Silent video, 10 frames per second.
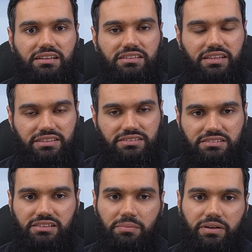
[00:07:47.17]
are things that
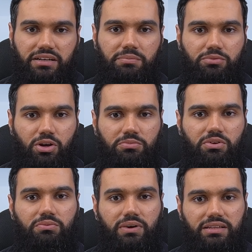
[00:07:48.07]
separate a prompt
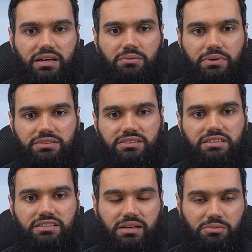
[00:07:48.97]
from one that works in
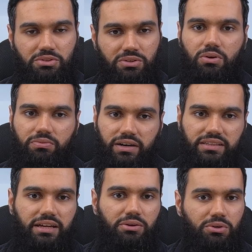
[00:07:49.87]
a demo from one
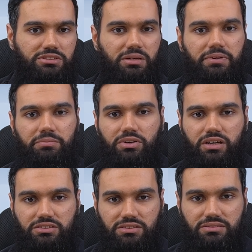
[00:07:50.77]
that holds up in
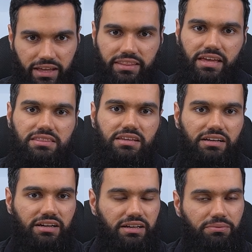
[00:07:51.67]
production. And then
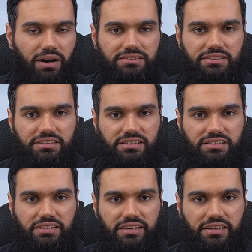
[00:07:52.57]
there are advanced
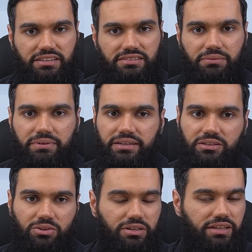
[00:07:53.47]
reasoning techniques that we
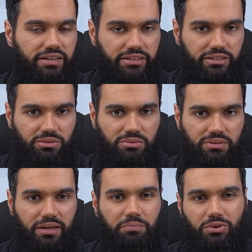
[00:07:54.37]
did not get into,
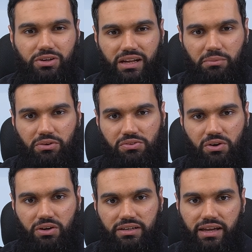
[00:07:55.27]
like program of
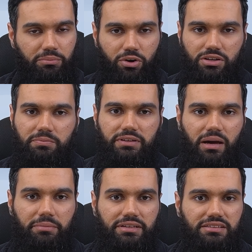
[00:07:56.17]
thought and model
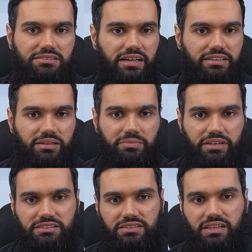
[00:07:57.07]
parameters like
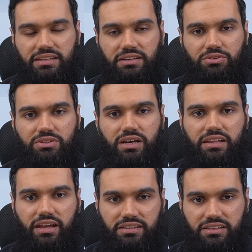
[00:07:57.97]
temperature that give you
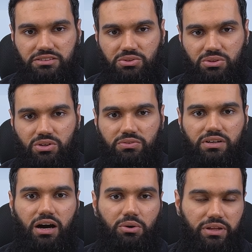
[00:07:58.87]
direct control over
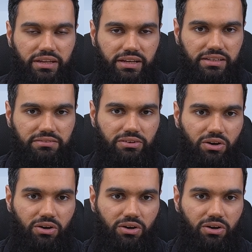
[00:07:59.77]
how creative